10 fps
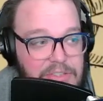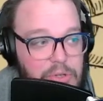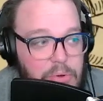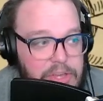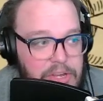
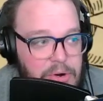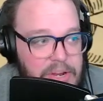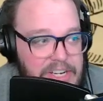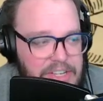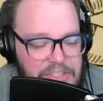So,
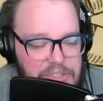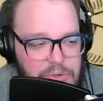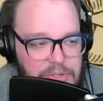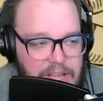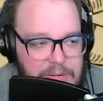he doesn't
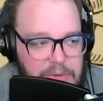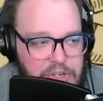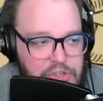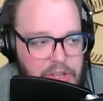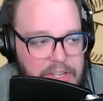do a lot of
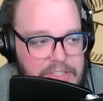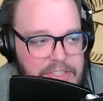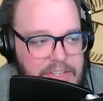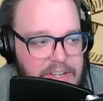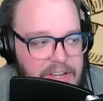
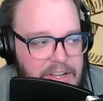punchlines.